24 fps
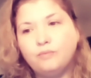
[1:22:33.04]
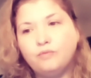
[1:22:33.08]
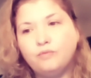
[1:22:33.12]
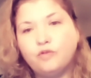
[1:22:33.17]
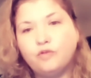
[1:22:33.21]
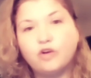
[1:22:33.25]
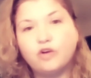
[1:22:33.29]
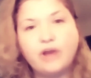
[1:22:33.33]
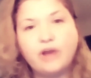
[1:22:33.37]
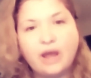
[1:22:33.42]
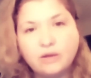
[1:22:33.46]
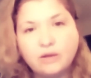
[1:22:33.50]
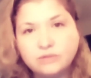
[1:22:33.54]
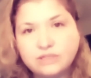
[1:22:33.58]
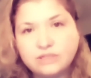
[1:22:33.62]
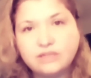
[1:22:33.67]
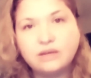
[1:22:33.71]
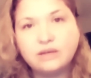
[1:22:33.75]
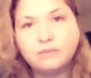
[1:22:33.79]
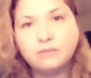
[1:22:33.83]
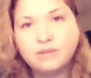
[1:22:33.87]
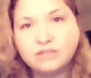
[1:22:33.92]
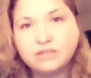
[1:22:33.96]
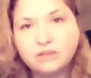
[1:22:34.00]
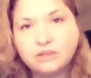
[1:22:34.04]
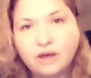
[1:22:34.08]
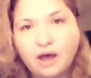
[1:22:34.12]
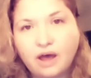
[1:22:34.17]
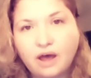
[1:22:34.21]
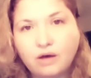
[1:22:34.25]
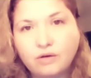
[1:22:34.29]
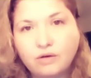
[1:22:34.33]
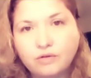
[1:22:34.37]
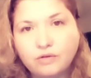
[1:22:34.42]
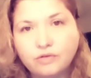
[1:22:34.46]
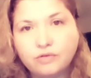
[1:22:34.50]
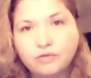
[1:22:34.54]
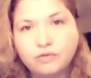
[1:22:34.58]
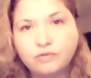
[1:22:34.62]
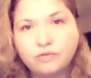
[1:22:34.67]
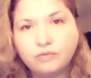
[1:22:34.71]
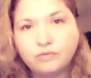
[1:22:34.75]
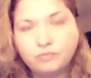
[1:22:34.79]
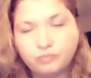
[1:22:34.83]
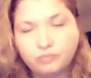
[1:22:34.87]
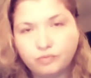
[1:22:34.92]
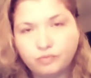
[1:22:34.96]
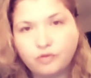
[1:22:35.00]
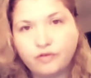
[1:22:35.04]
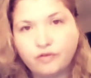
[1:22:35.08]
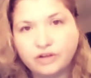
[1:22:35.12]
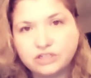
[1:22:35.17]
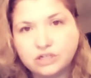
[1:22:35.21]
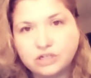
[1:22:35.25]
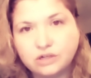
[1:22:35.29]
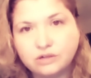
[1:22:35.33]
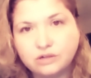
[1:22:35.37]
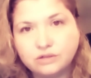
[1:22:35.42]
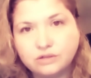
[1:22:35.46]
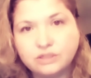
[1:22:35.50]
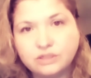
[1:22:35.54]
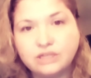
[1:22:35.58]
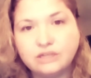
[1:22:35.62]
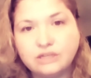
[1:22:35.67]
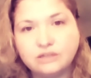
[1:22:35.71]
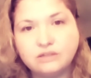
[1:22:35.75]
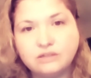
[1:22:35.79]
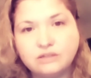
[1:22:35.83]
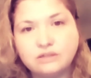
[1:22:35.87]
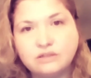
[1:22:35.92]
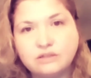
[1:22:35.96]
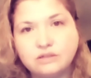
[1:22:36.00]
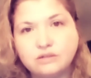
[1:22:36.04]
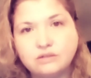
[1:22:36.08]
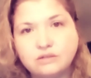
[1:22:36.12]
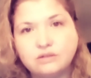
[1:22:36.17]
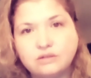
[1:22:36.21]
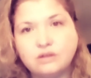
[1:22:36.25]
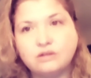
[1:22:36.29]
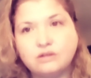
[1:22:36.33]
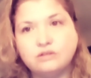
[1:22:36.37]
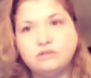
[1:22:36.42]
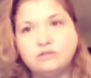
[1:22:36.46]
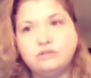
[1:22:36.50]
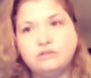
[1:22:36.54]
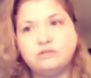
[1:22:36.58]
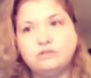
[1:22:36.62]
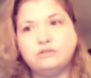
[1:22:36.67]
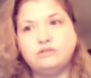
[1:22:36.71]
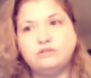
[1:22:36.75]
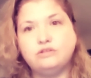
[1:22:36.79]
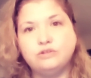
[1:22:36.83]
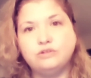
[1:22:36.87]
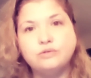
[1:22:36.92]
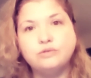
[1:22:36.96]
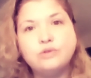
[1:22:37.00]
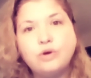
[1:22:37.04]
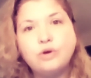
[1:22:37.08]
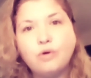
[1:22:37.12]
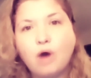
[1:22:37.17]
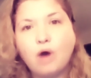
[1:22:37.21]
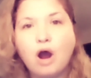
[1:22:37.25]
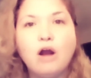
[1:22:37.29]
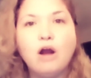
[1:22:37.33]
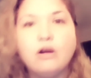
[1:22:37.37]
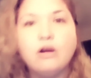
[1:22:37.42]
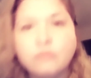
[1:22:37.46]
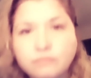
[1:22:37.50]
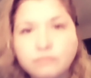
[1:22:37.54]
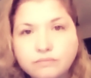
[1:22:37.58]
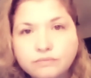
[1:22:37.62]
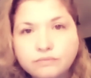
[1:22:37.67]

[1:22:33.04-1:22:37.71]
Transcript: for counseling and mental health professionals is do no harm.